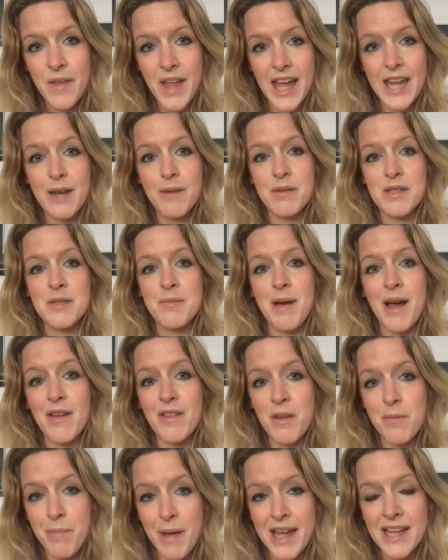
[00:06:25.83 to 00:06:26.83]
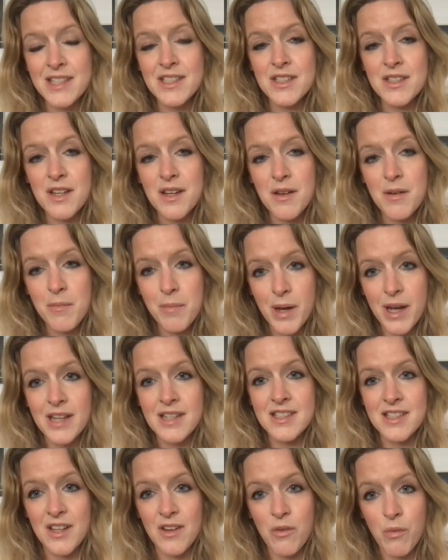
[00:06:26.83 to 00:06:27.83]
and it was about the best
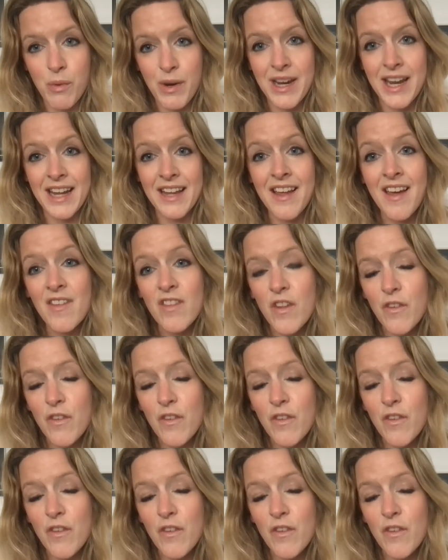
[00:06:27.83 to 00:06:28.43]
person winning.